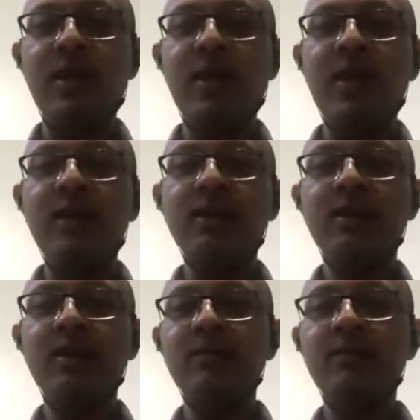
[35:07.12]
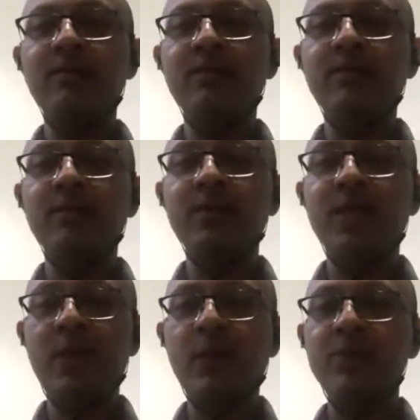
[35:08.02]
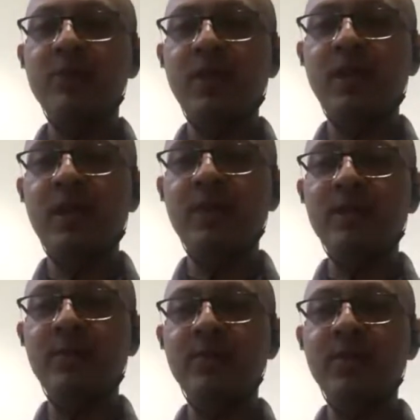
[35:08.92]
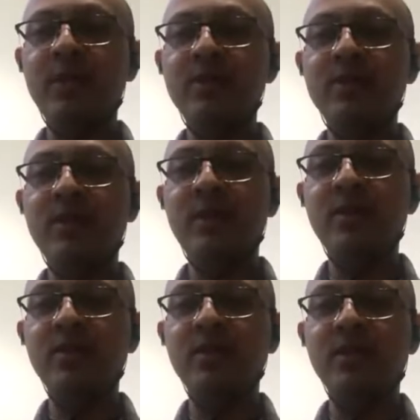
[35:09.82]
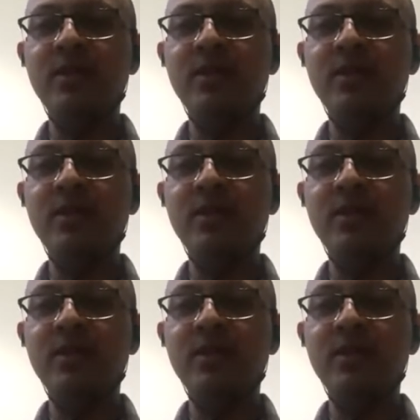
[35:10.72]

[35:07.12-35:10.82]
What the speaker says: And I was just reading some things and